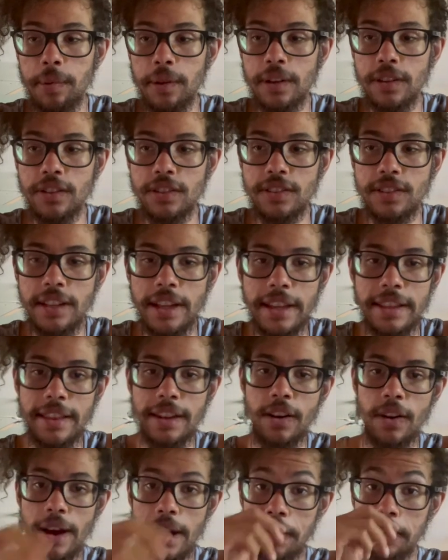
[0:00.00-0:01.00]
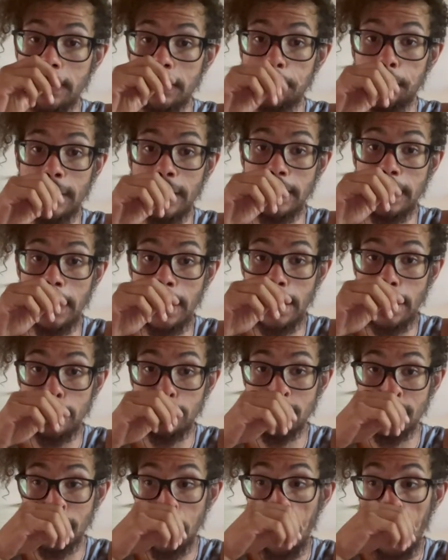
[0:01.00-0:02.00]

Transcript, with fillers: are just like they don't have as many lives